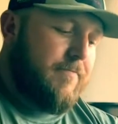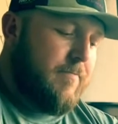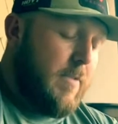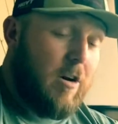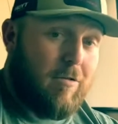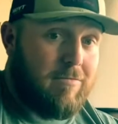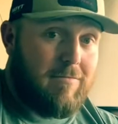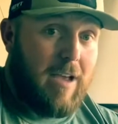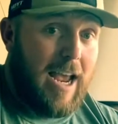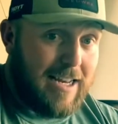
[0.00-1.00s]
Oh,
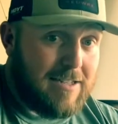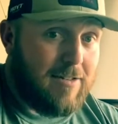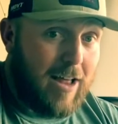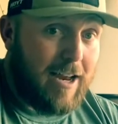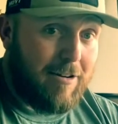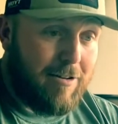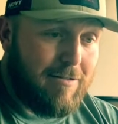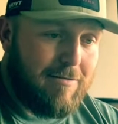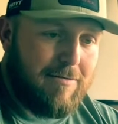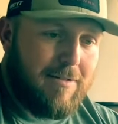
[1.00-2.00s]
and it's lighter.
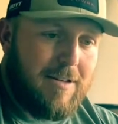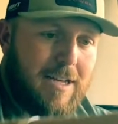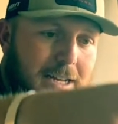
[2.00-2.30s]
It